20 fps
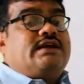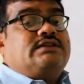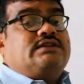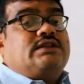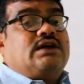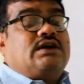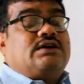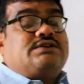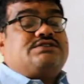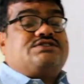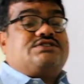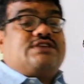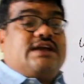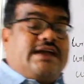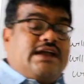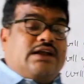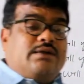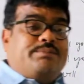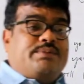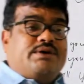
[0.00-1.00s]
in the
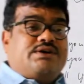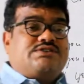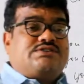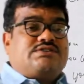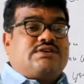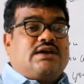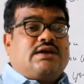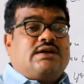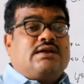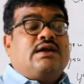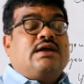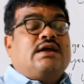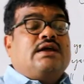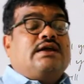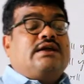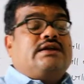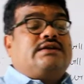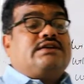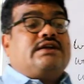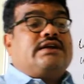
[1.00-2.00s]
second person,
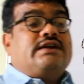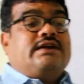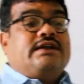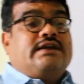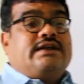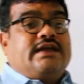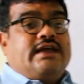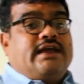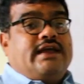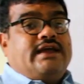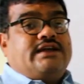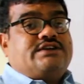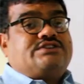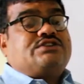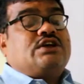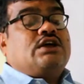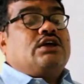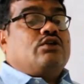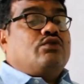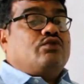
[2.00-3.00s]
it indicates
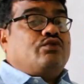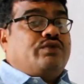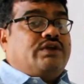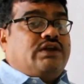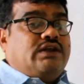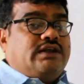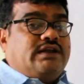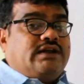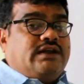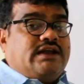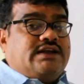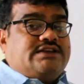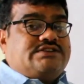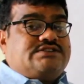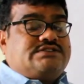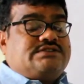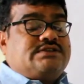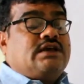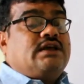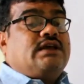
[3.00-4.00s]

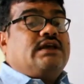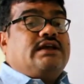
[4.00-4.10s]
willingness,